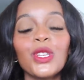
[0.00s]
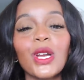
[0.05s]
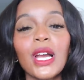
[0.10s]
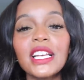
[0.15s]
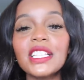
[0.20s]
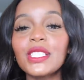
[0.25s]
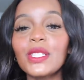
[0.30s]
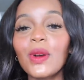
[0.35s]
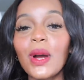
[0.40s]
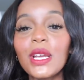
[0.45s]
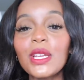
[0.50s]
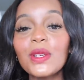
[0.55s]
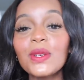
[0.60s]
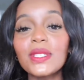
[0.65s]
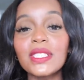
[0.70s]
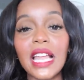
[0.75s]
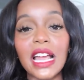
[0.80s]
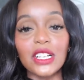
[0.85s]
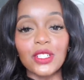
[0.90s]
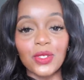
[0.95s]
You guys know I
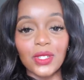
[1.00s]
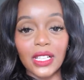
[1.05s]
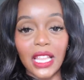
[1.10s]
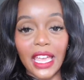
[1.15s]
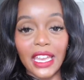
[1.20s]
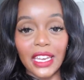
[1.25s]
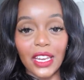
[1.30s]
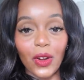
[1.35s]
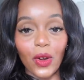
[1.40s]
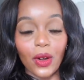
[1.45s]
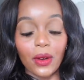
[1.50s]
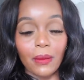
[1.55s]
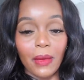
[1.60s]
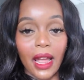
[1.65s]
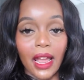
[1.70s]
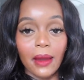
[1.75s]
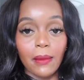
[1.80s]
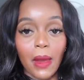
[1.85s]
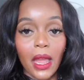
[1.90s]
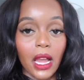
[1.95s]
use natural lighting on
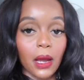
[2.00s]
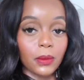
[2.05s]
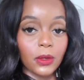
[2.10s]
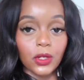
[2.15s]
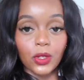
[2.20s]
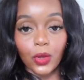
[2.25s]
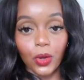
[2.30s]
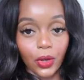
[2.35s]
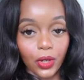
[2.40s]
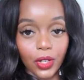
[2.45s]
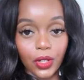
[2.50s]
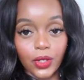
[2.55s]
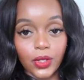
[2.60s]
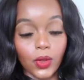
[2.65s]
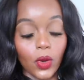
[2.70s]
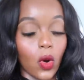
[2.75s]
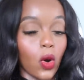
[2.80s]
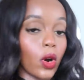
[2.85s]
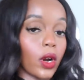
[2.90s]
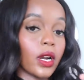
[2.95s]
my makeup
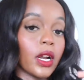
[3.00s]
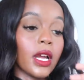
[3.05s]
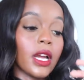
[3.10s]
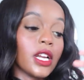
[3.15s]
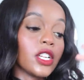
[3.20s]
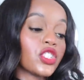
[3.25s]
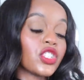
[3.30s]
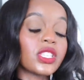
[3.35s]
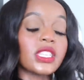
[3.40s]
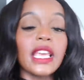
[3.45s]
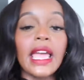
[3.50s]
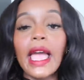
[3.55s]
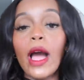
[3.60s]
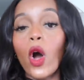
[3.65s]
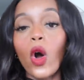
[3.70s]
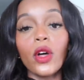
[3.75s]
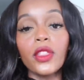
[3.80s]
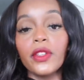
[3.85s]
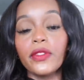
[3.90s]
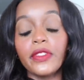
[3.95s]
tutorials or just
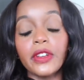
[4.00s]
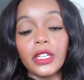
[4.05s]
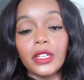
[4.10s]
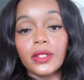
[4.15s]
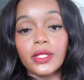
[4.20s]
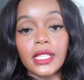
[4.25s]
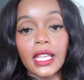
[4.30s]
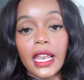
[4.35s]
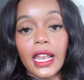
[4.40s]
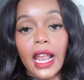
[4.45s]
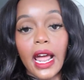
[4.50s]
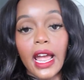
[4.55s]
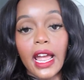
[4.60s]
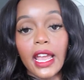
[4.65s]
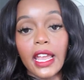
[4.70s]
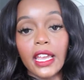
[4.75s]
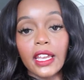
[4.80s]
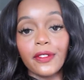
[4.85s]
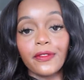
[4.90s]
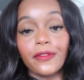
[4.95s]
all the videos that
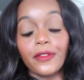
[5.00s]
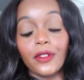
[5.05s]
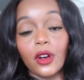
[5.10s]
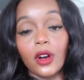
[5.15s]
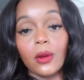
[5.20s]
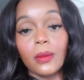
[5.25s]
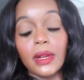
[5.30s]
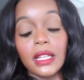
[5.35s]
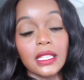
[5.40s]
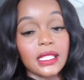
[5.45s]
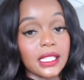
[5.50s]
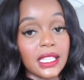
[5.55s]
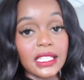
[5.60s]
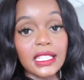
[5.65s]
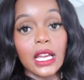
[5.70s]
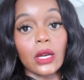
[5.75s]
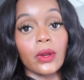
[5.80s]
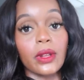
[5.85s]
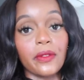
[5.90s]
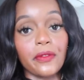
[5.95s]
I film and
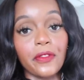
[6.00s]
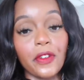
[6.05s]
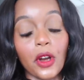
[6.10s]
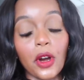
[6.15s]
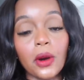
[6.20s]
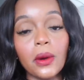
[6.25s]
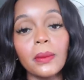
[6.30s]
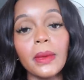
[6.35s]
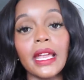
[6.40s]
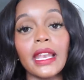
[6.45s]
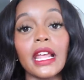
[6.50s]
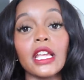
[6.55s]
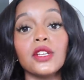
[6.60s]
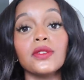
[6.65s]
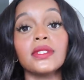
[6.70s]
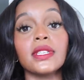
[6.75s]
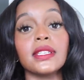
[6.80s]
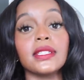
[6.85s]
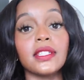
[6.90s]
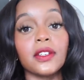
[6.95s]
sit down and film, and I
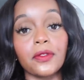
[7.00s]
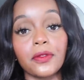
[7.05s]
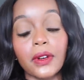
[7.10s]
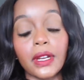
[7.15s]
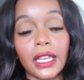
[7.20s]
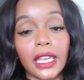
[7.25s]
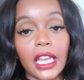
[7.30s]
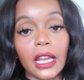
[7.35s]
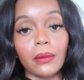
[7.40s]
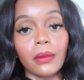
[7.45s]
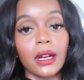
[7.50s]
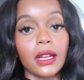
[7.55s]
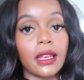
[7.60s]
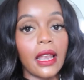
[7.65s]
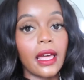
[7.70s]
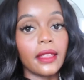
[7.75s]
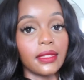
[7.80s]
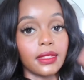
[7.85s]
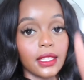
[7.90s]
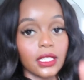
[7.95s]
use a different camera,
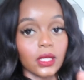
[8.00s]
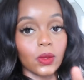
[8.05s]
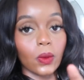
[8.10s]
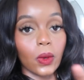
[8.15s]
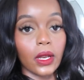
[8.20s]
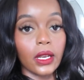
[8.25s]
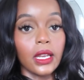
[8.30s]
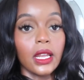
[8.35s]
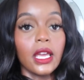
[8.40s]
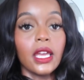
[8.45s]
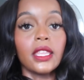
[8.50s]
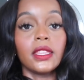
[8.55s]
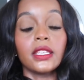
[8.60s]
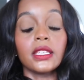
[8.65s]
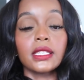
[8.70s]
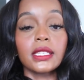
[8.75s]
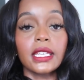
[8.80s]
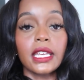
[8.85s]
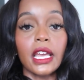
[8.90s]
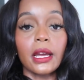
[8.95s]
not this one.
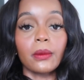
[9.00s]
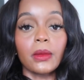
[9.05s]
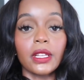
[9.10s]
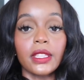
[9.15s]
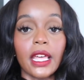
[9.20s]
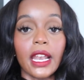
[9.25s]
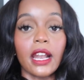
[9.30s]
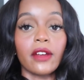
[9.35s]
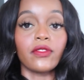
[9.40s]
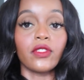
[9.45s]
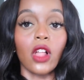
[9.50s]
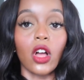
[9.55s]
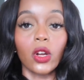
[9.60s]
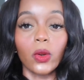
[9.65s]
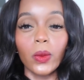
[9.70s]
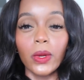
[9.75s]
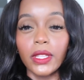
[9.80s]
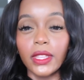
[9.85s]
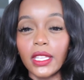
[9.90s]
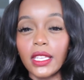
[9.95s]
This camera that I
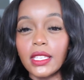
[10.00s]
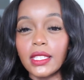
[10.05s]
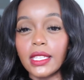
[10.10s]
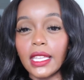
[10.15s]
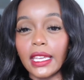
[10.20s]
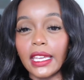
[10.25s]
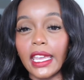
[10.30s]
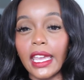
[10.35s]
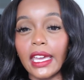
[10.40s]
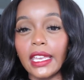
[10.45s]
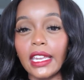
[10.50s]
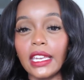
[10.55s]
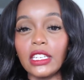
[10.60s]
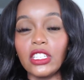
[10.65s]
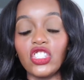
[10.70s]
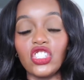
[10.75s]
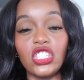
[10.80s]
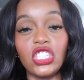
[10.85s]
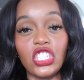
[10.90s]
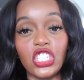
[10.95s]
vlog with is the
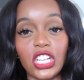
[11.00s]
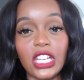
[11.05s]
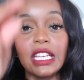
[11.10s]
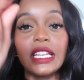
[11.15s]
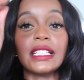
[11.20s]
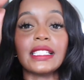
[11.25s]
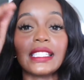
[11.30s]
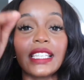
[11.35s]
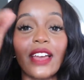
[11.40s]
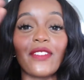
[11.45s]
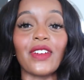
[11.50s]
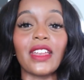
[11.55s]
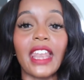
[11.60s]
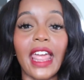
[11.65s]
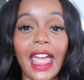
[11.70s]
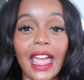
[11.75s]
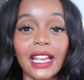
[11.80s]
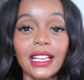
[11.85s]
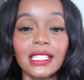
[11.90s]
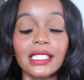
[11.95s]
Canon
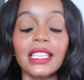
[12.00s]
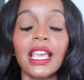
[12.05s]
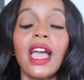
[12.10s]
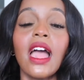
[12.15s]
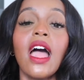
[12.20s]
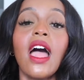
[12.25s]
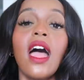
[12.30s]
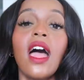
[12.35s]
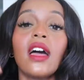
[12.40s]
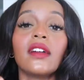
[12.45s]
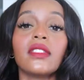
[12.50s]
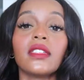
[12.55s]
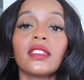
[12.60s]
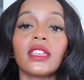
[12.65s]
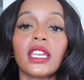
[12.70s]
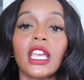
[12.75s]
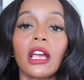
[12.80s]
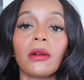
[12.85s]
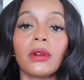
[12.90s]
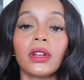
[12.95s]
G7X, and then
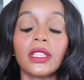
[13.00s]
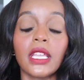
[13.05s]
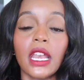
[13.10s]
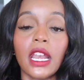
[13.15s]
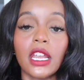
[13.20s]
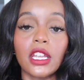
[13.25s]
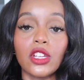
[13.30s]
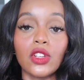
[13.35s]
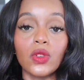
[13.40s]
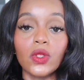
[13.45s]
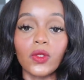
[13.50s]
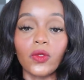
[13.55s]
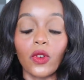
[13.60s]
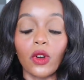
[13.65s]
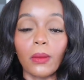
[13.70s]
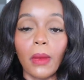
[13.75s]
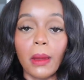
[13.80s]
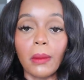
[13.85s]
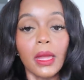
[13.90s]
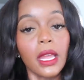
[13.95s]
the camera that I use
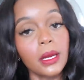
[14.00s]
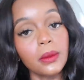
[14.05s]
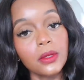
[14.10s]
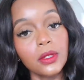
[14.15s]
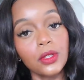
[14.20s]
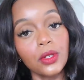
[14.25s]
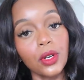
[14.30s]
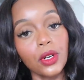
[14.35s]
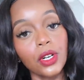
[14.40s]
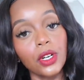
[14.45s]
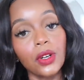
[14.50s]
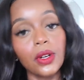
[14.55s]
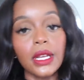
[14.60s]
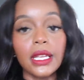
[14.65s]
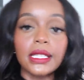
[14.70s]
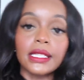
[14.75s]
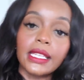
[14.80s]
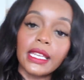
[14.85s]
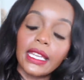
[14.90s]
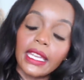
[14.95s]
for my makeup tutorial
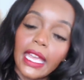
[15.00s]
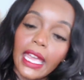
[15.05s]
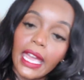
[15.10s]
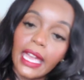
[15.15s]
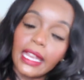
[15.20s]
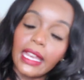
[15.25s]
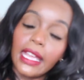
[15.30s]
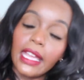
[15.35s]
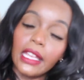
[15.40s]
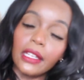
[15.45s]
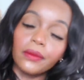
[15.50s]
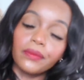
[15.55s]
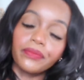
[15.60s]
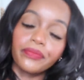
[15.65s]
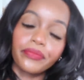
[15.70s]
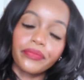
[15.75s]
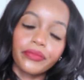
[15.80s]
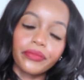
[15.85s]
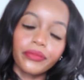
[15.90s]
is the Canon